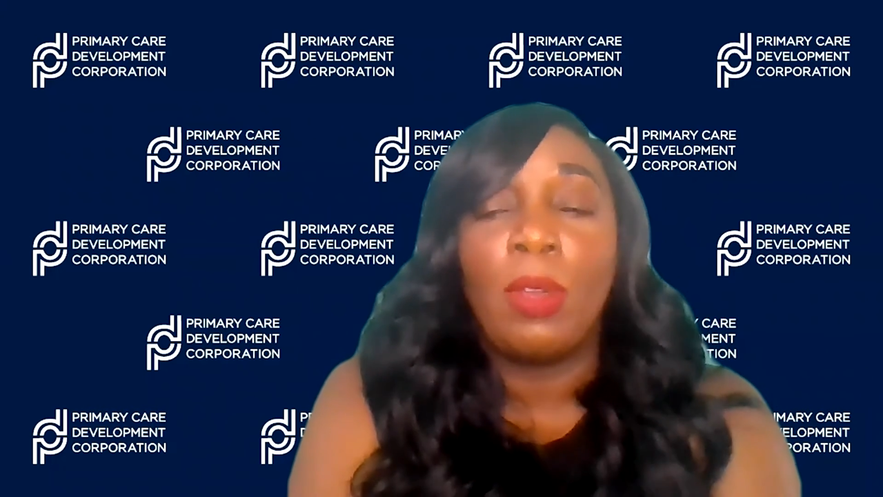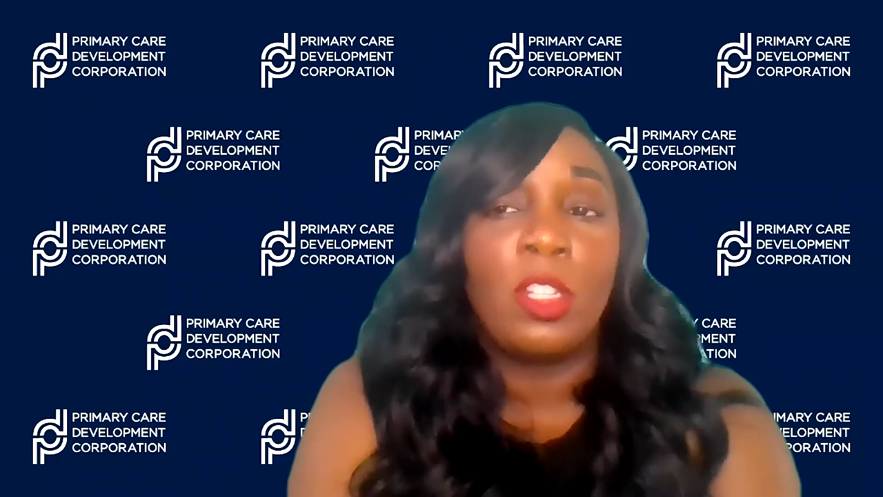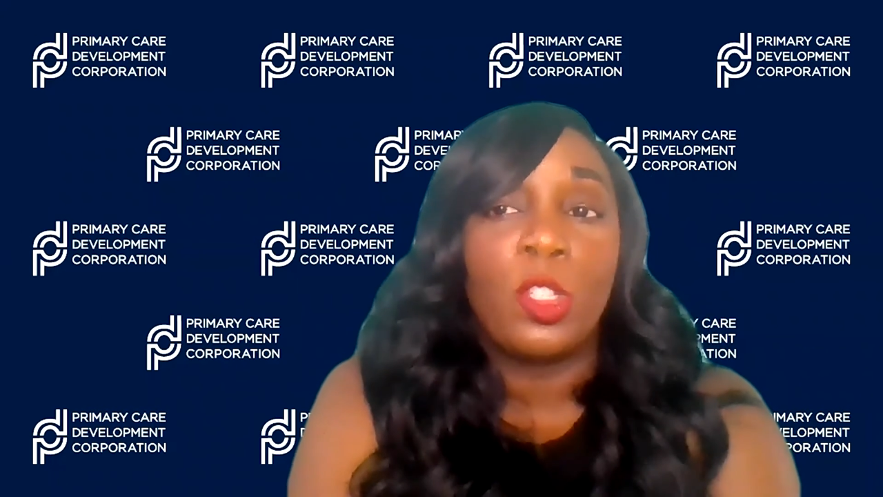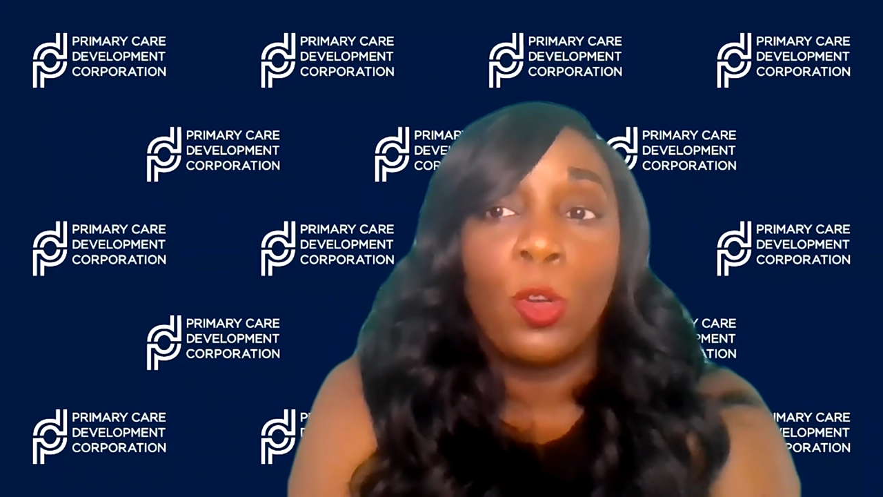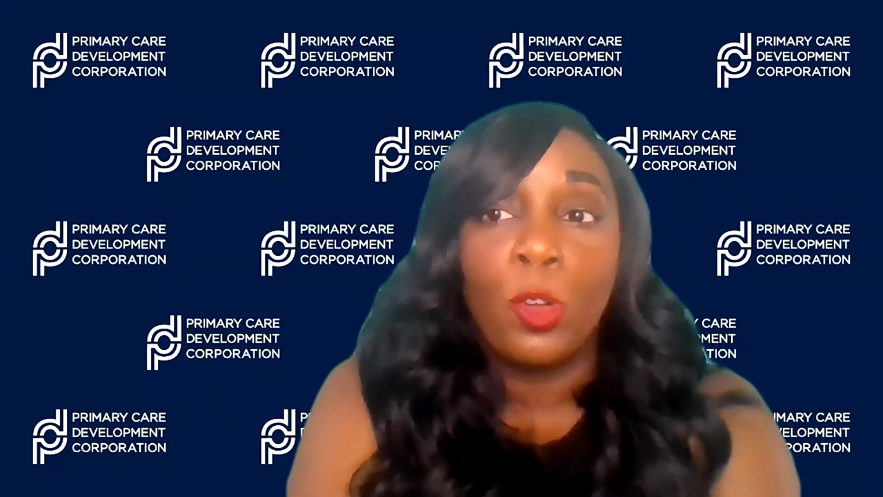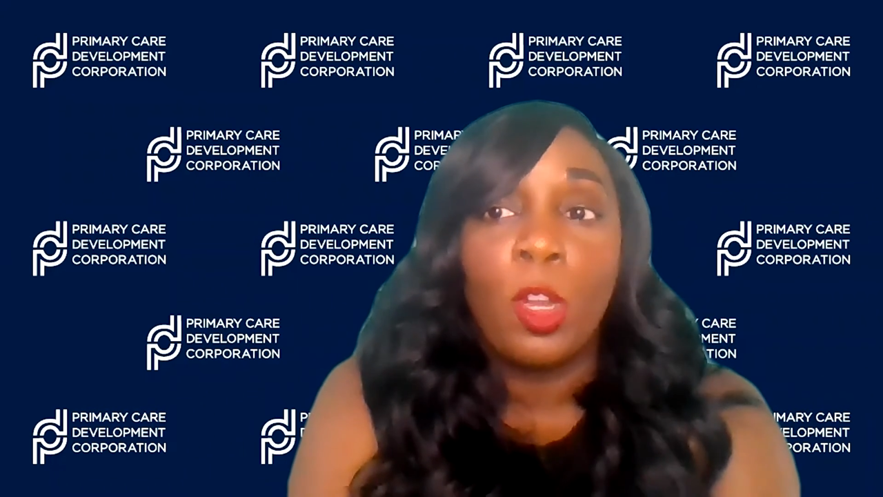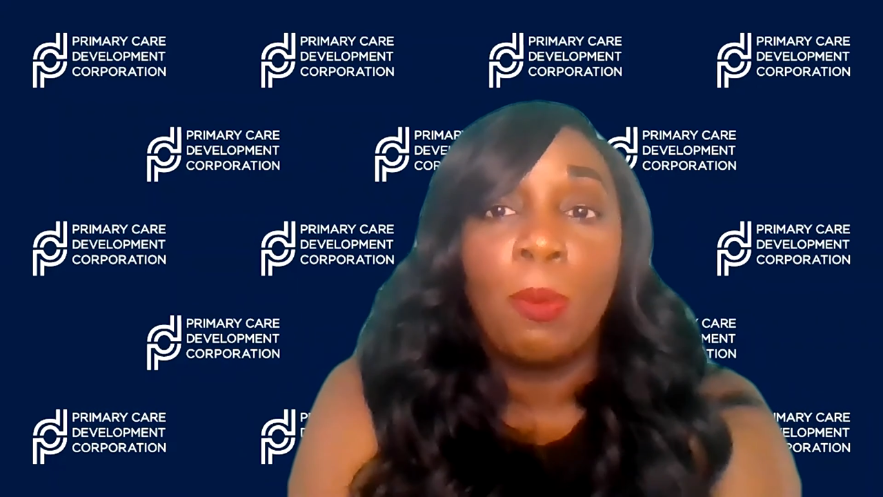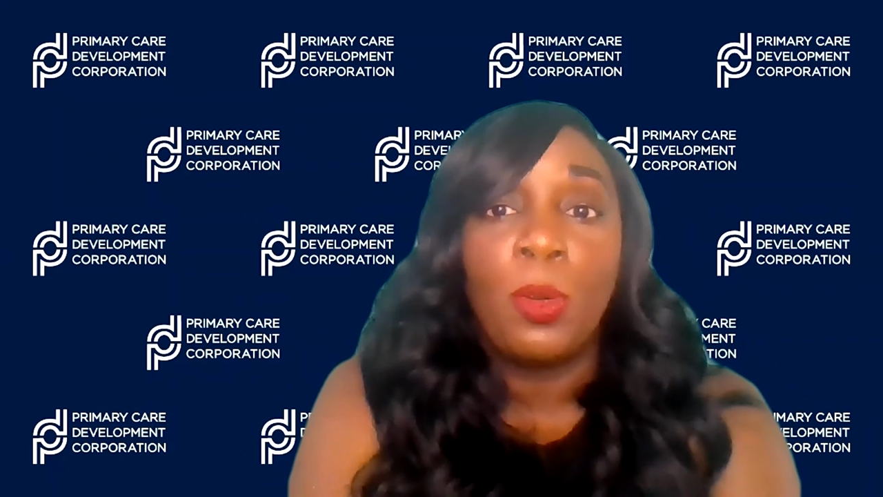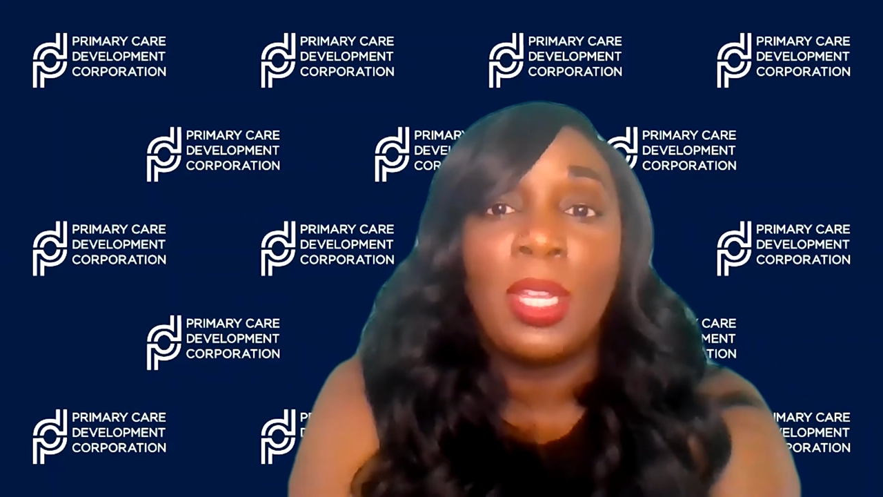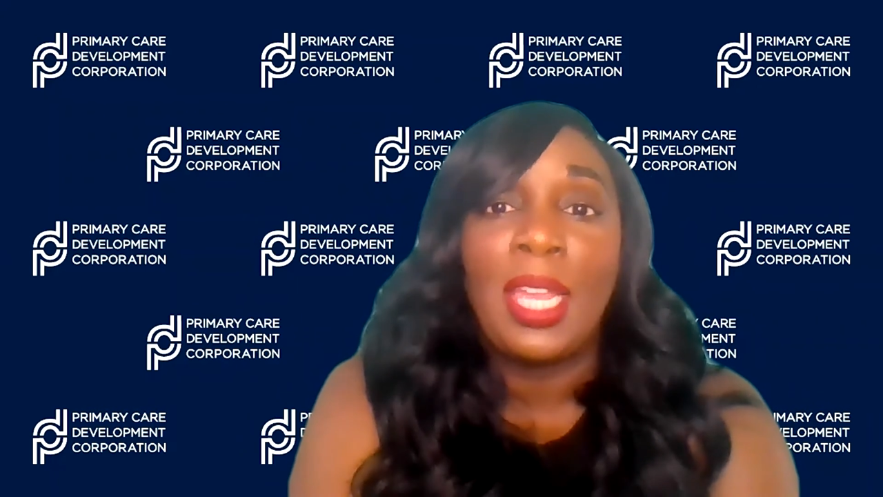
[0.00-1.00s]
internal
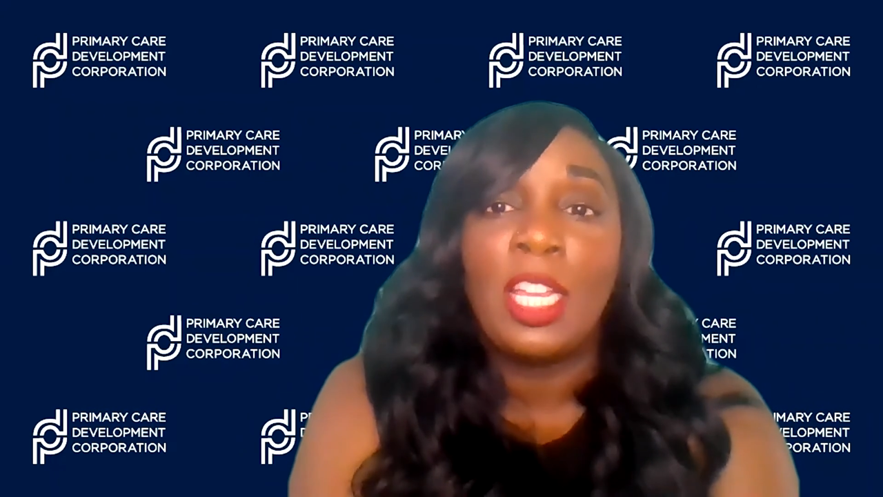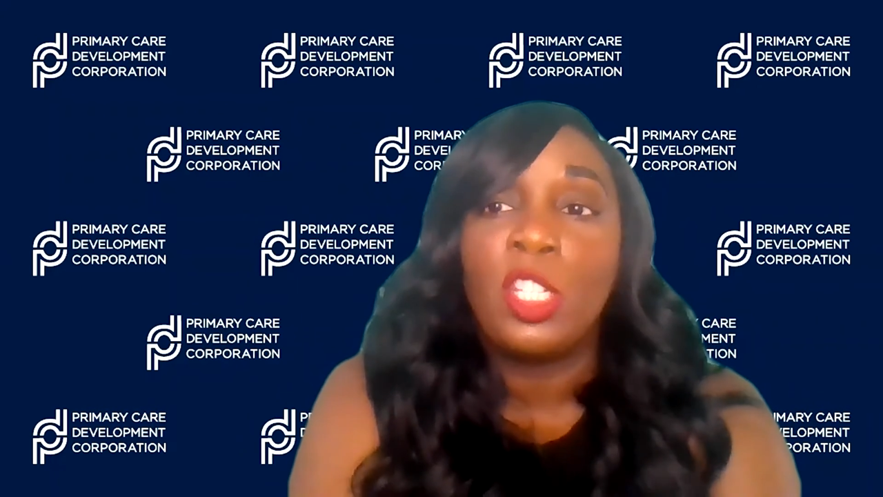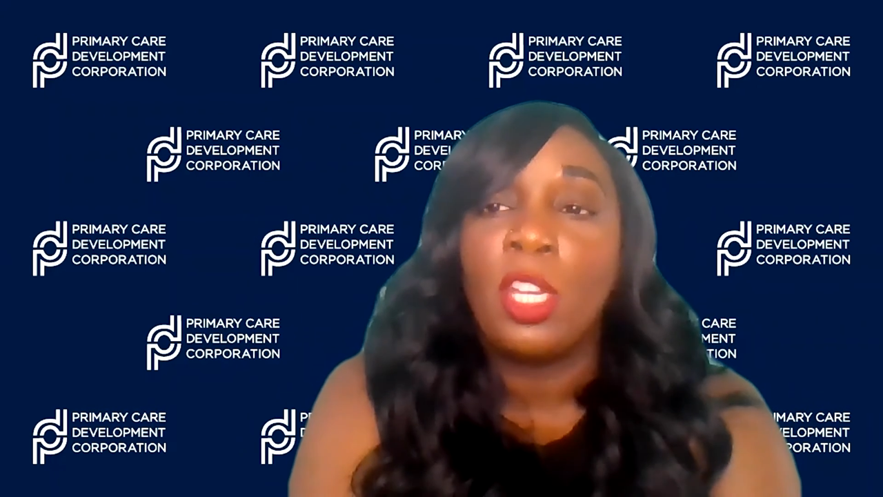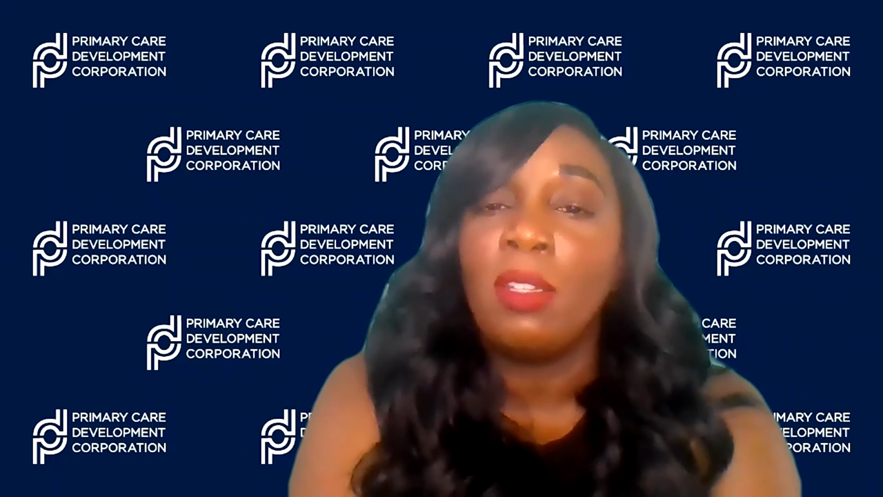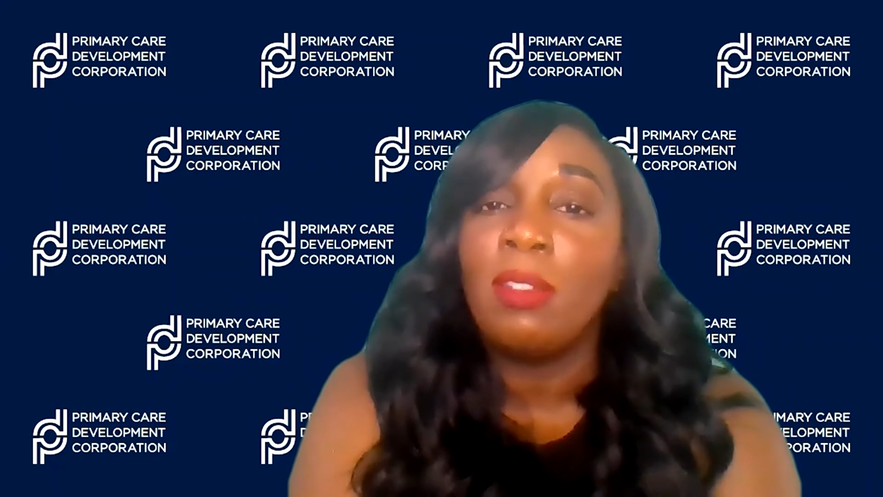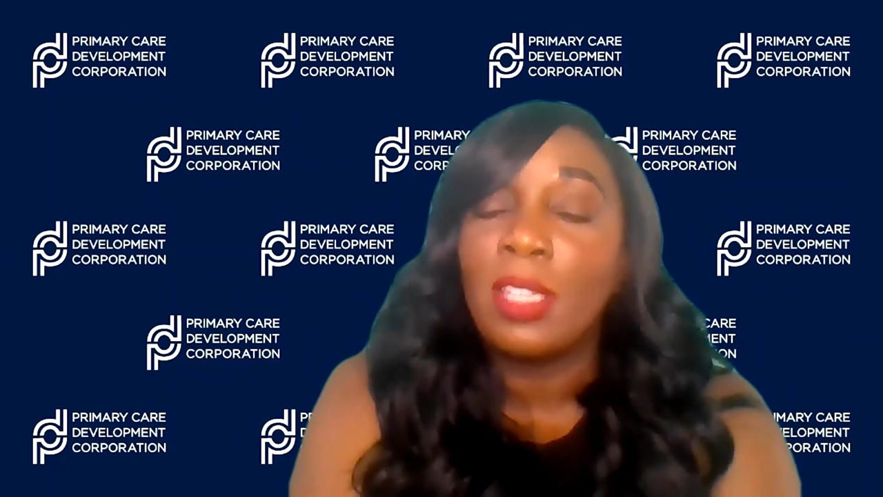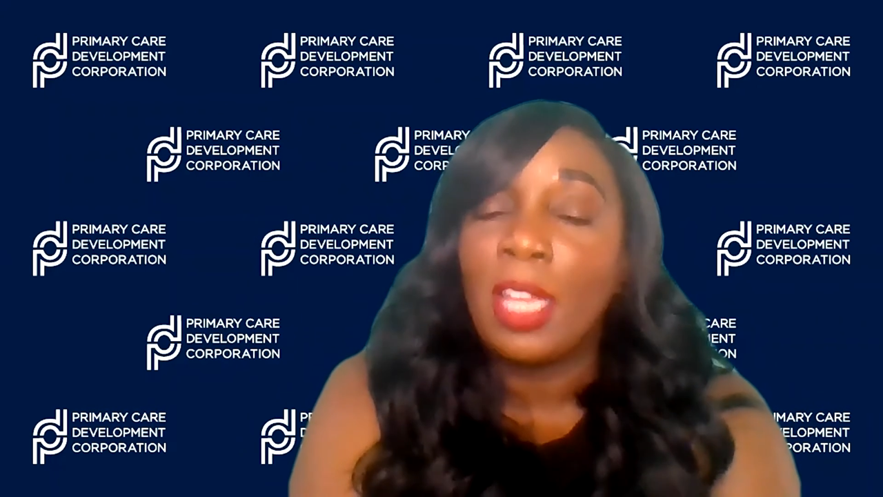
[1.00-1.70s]
communication,